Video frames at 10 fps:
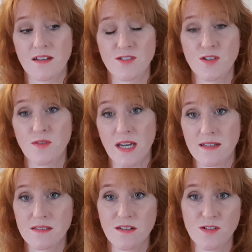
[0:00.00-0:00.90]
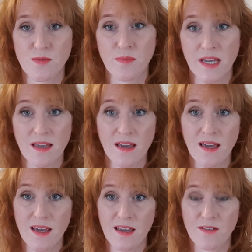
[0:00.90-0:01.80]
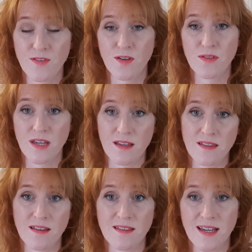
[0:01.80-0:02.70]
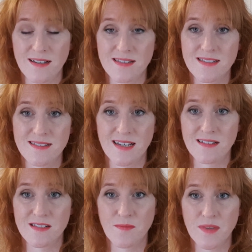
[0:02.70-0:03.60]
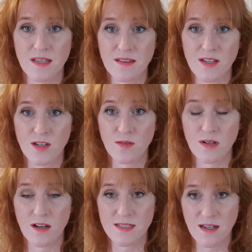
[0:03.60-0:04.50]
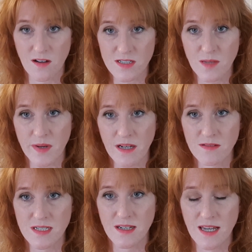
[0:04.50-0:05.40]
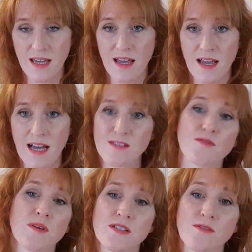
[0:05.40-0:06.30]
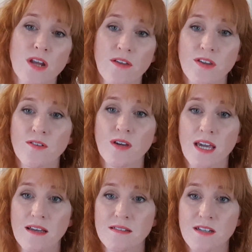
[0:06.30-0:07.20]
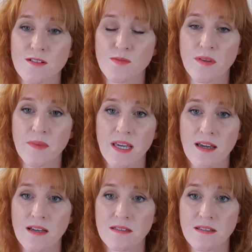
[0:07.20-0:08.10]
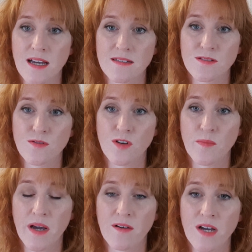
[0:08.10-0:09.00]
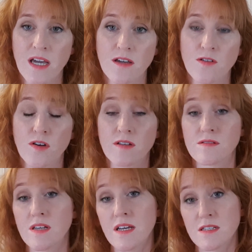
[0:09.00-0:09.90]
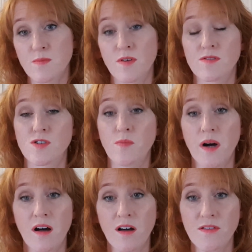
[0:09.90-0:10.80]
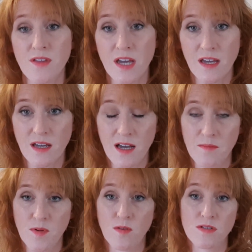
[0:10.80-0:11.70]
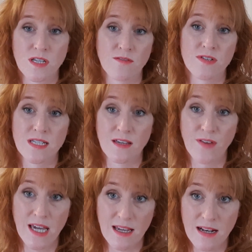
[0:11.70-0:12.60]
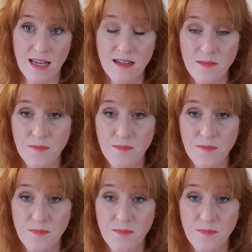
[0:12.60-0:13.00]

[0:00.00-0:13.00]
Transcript: do get in touch with me if you think that that's something that you would like to ask about. As always, you know that you can get in touch with me and talk about your own spiritual path, also receive healing,